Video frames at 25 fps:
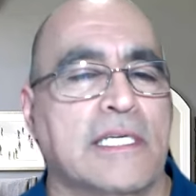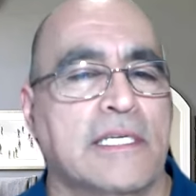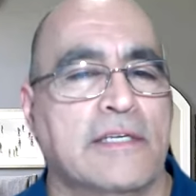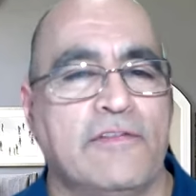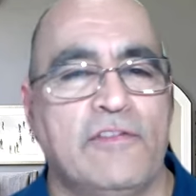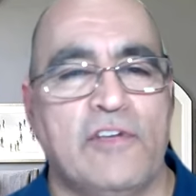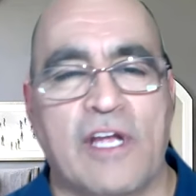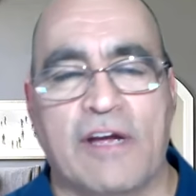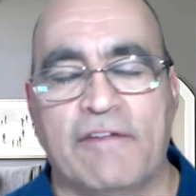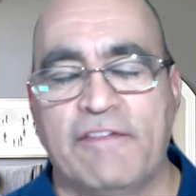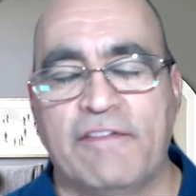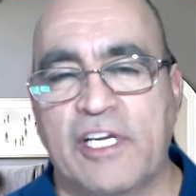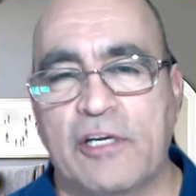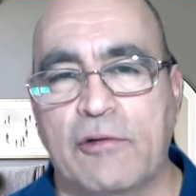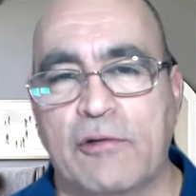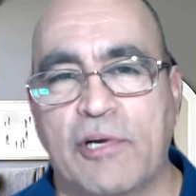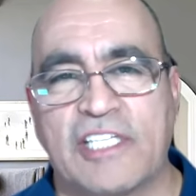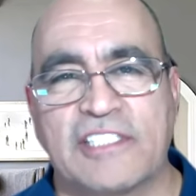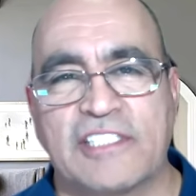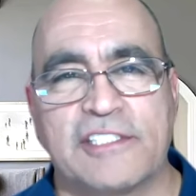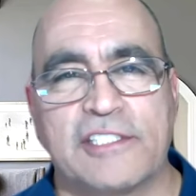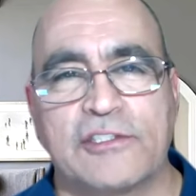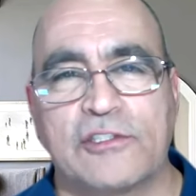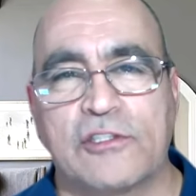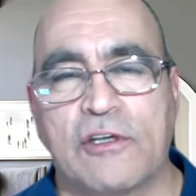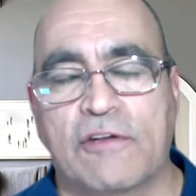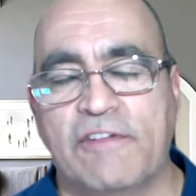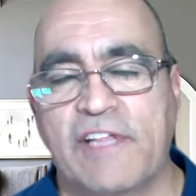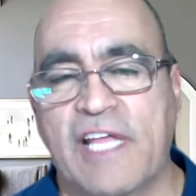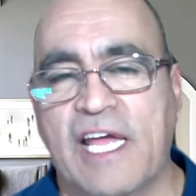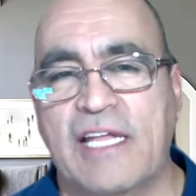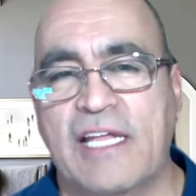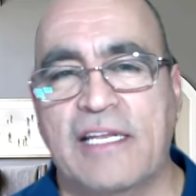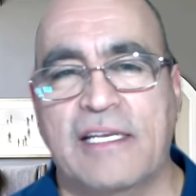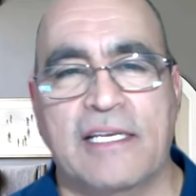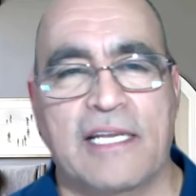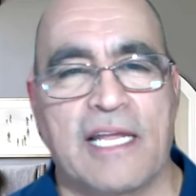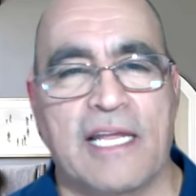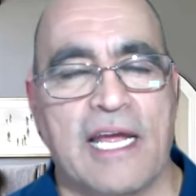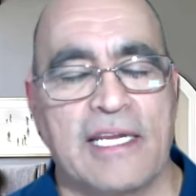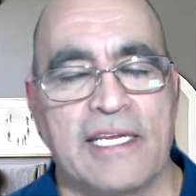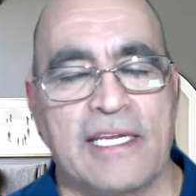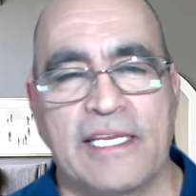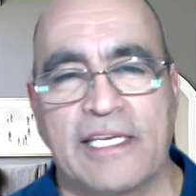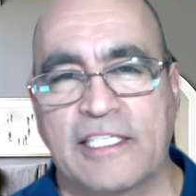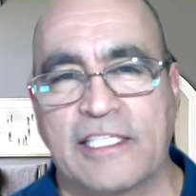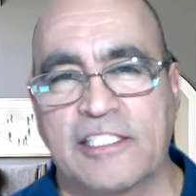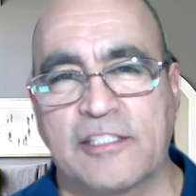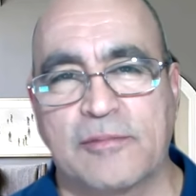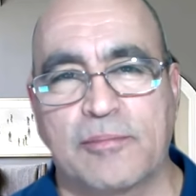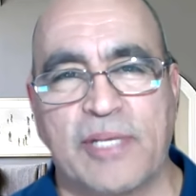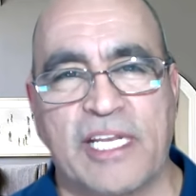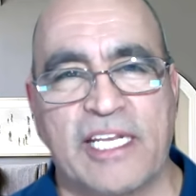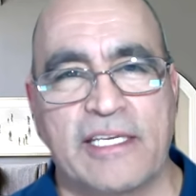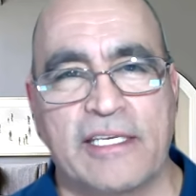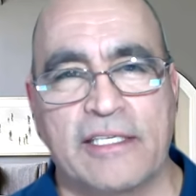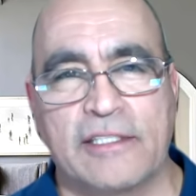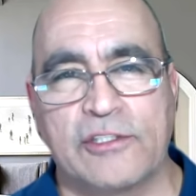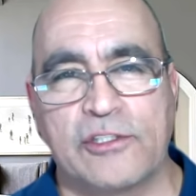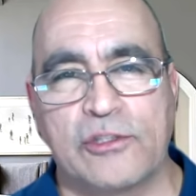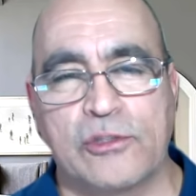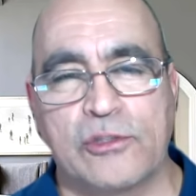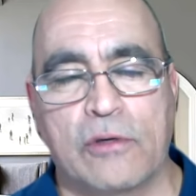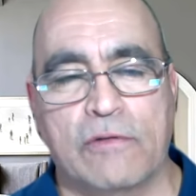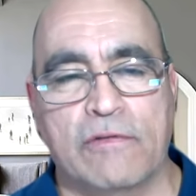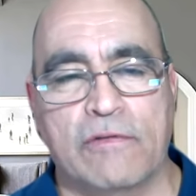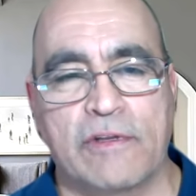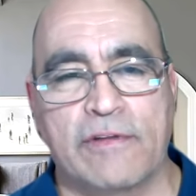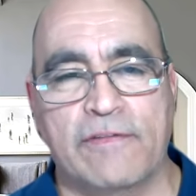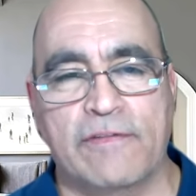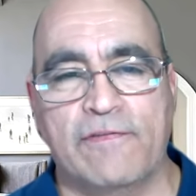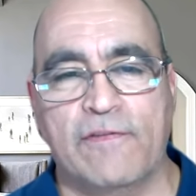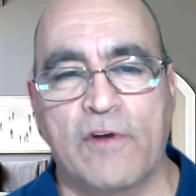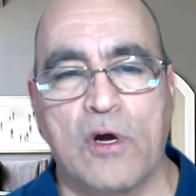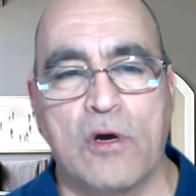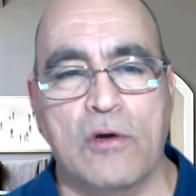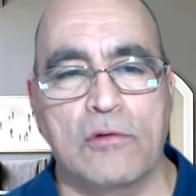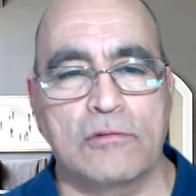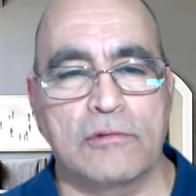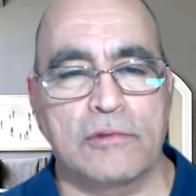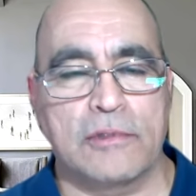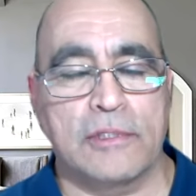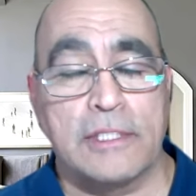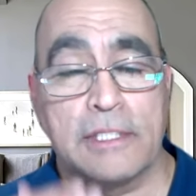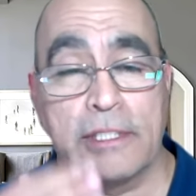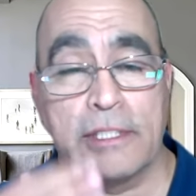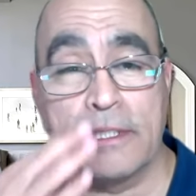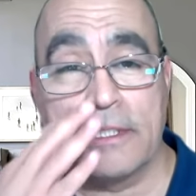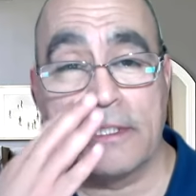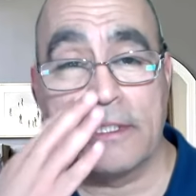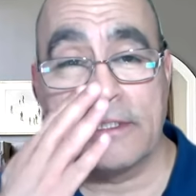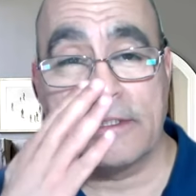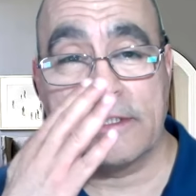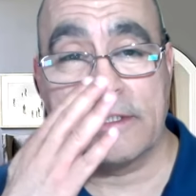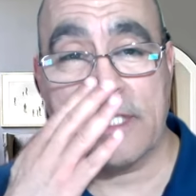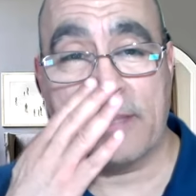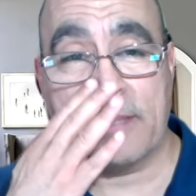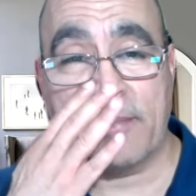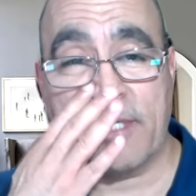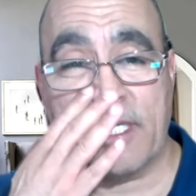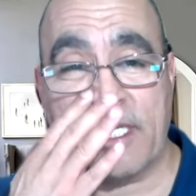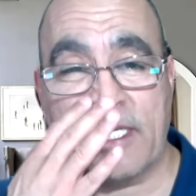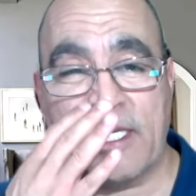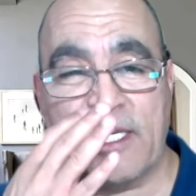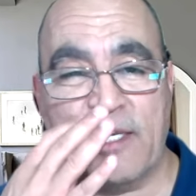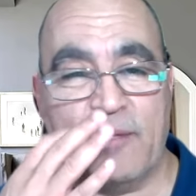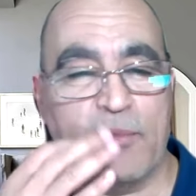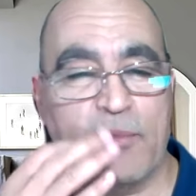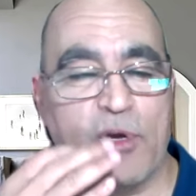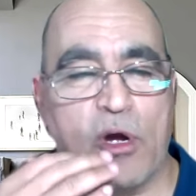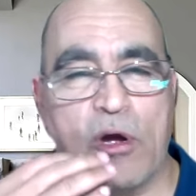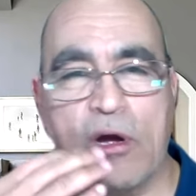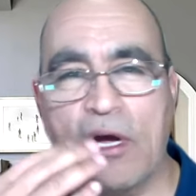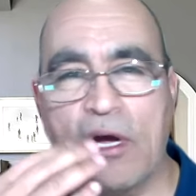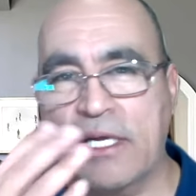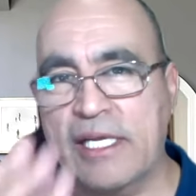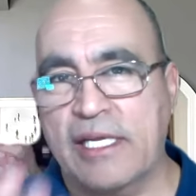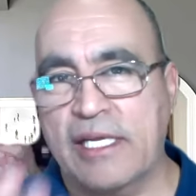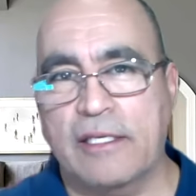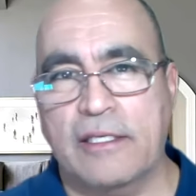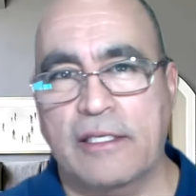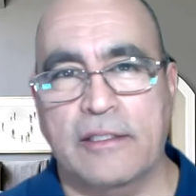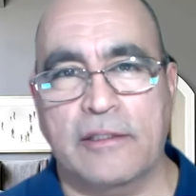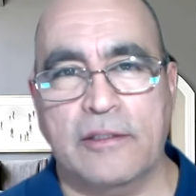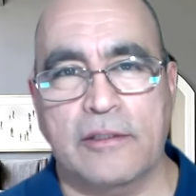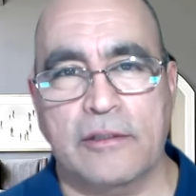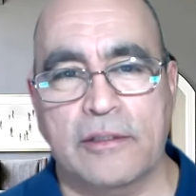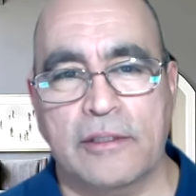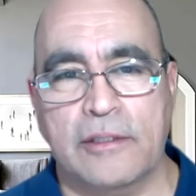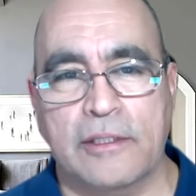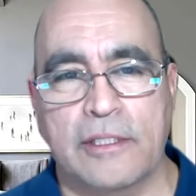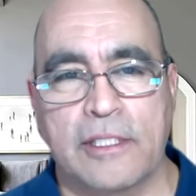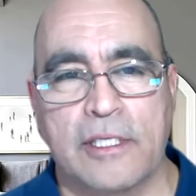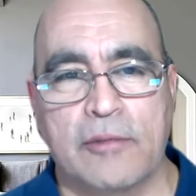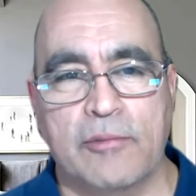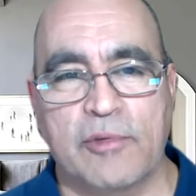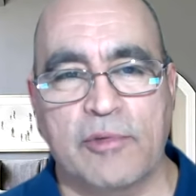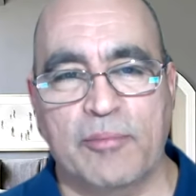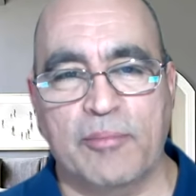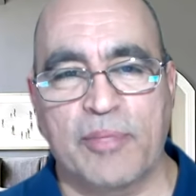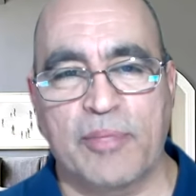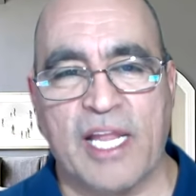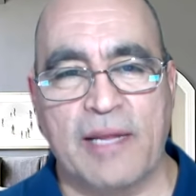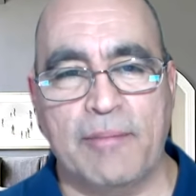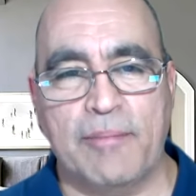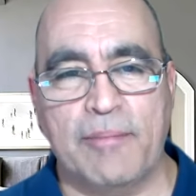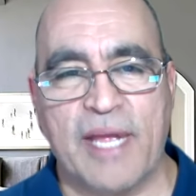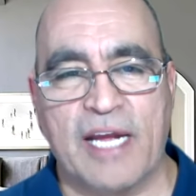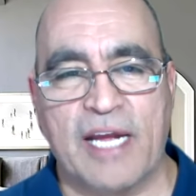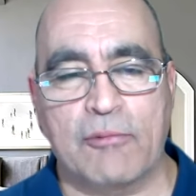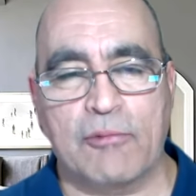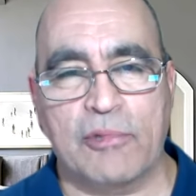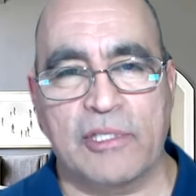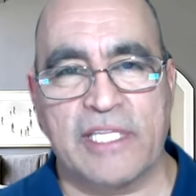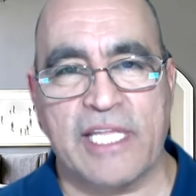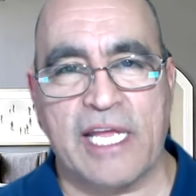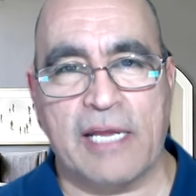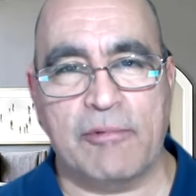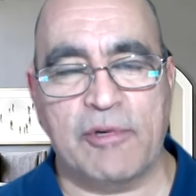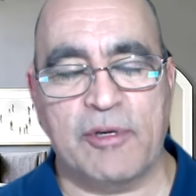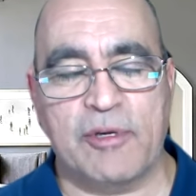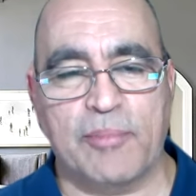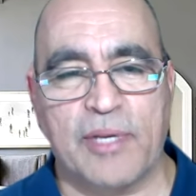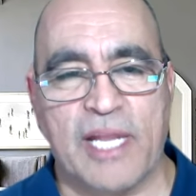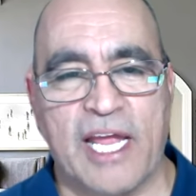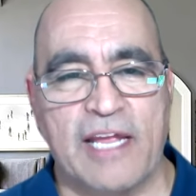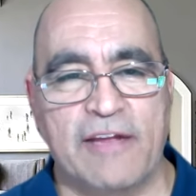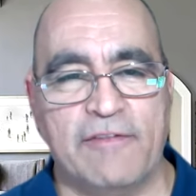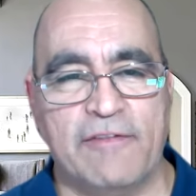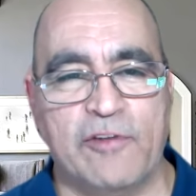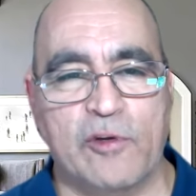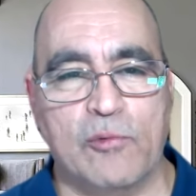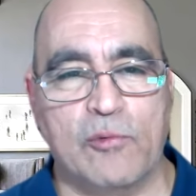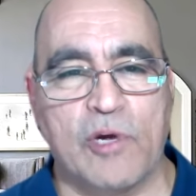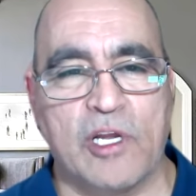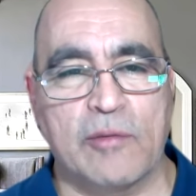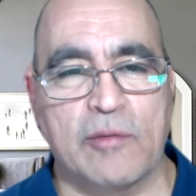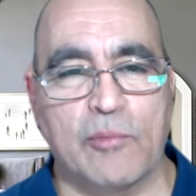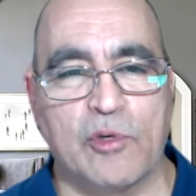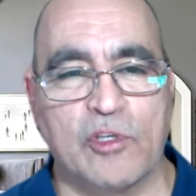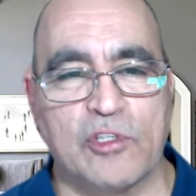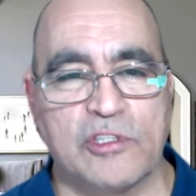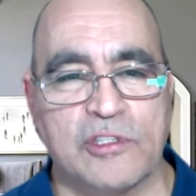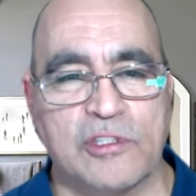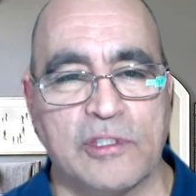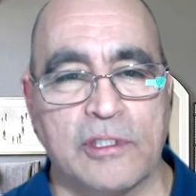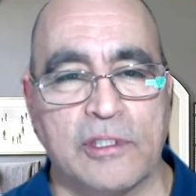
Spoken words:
If you have any questions over that, I can explain it to you over the phone. Send me an email. I can reply back with that reply if you want more